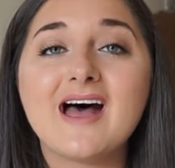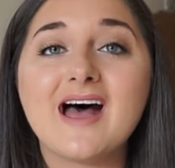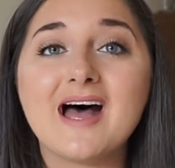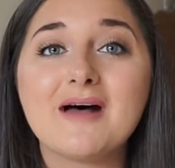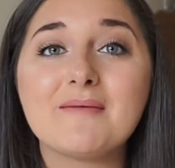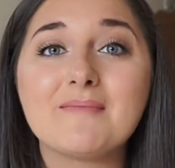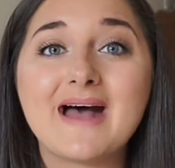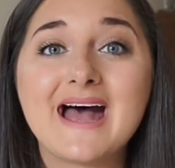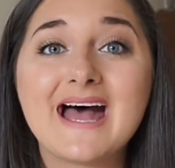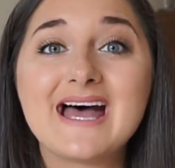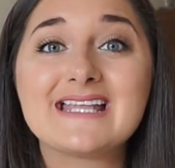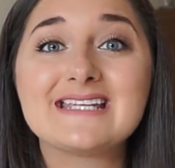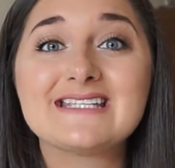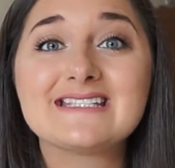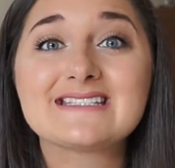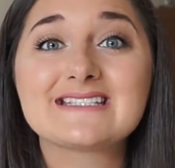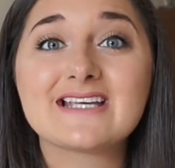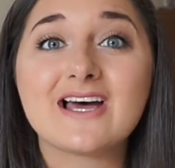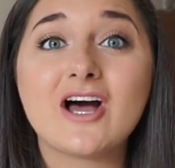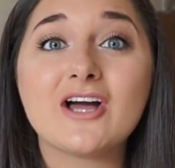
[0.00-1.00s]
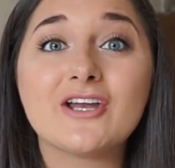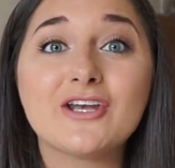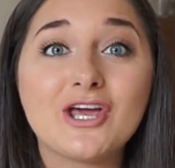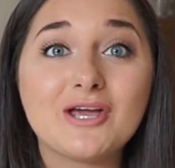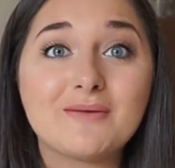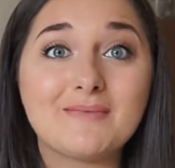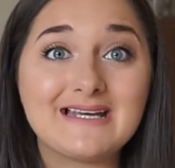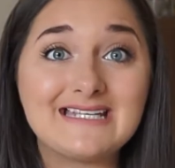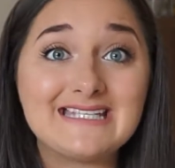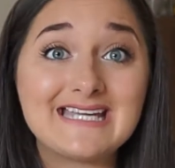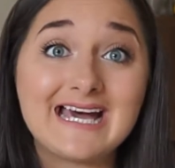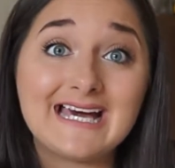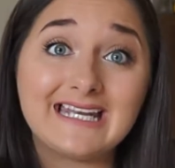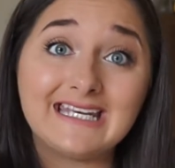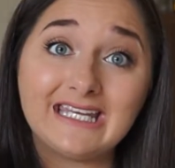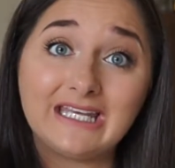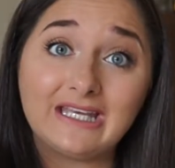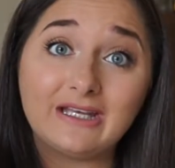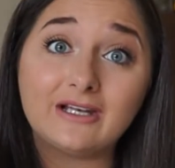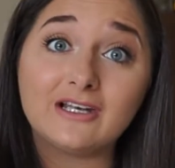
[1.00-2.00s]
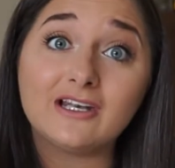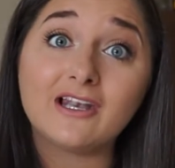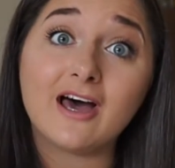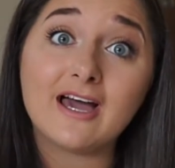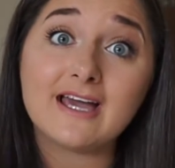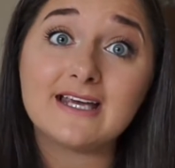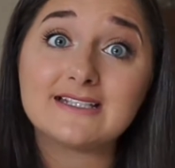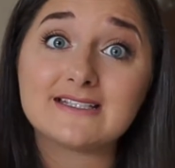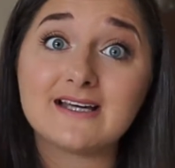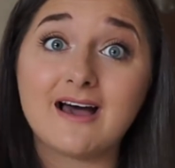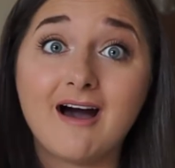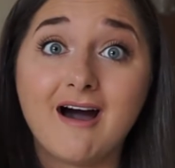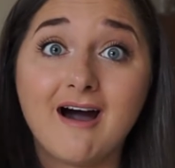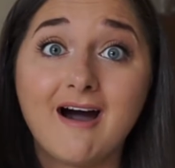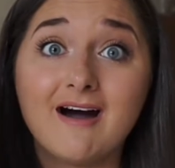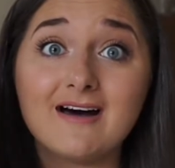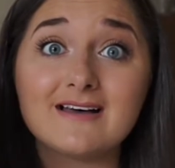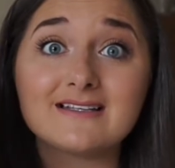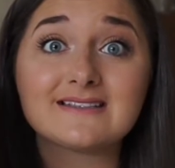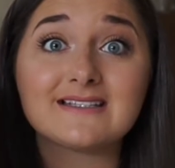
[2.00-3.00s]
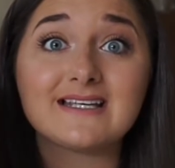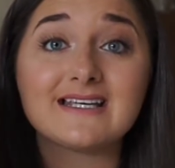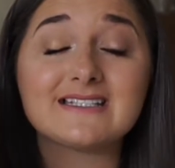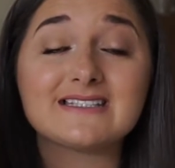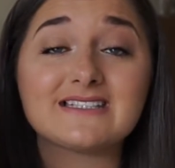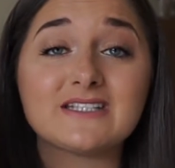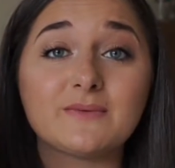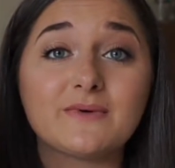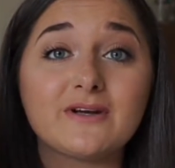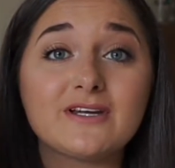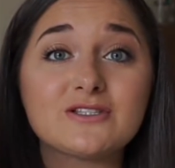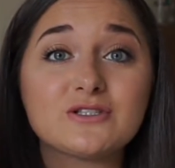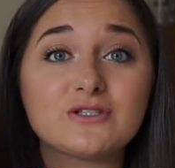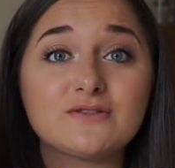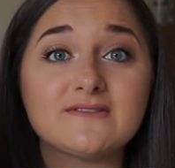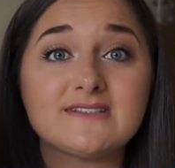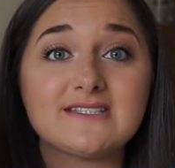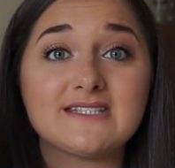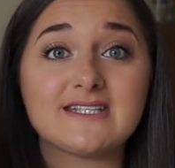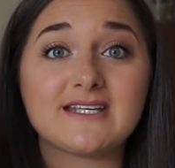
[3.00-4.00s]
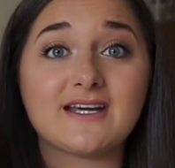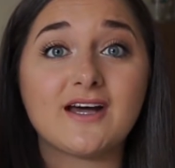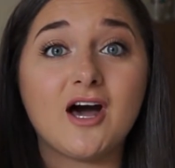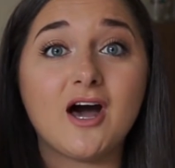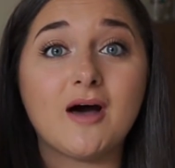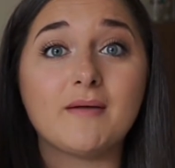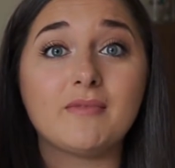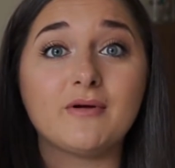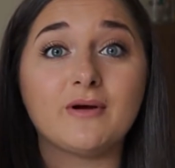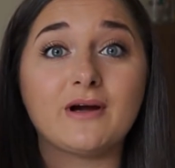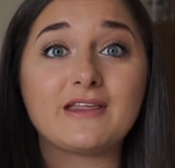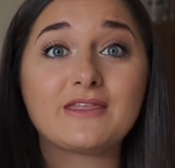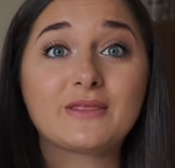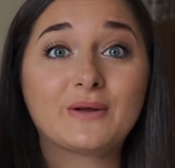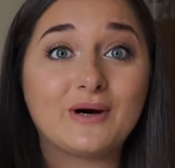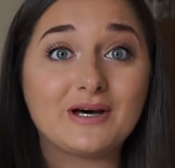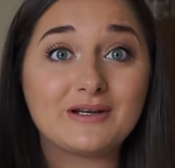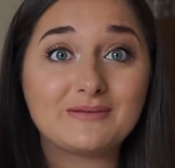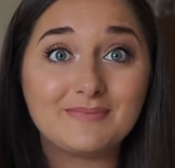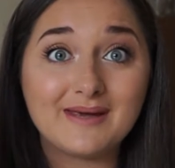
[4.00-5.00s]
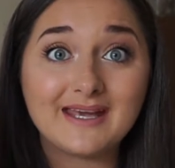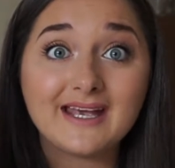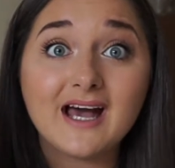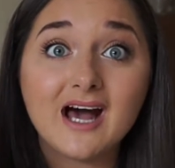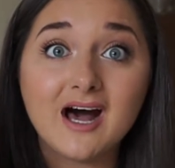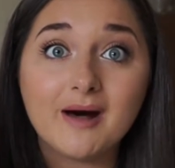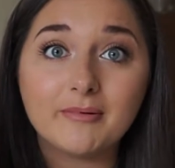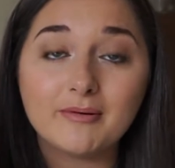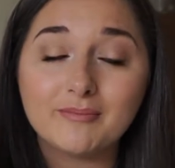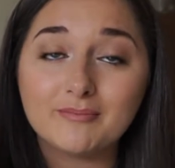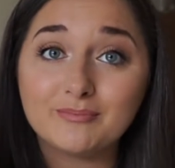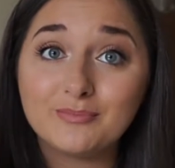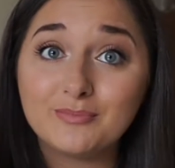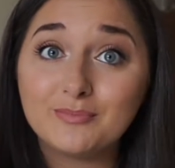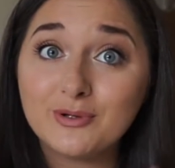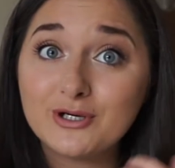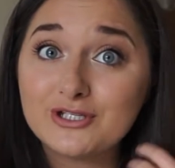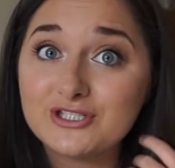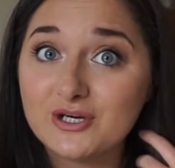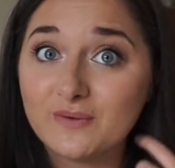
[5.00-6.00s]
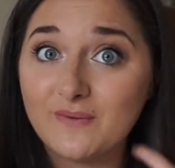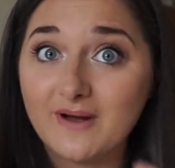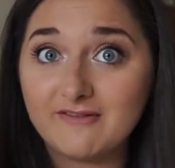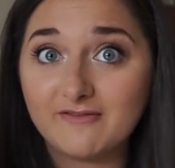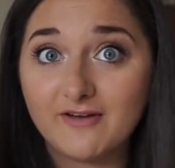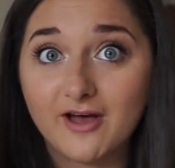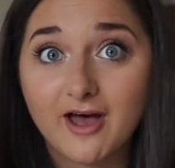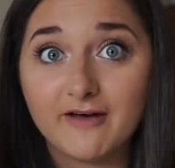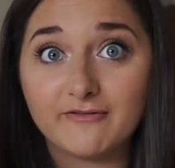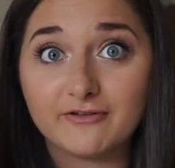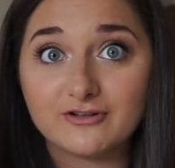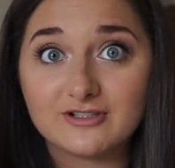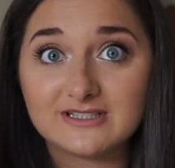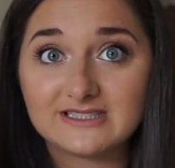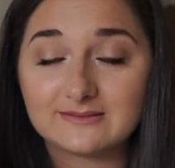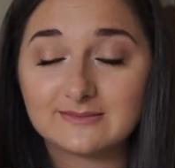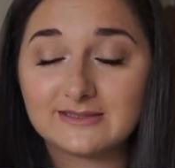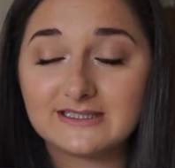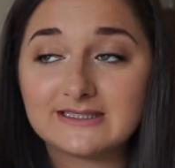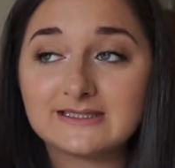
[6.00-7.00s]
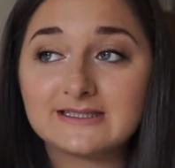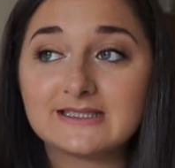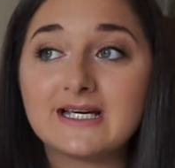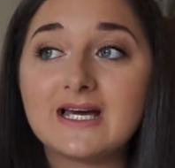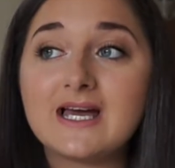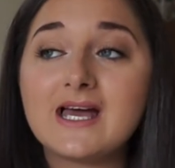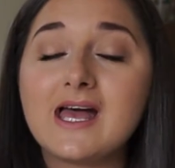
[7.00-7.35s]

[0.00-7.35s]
And I know my nanny liked ours, and so when I saw this at the card boot, I thought I'd pick it up and put it away for her for Christmas.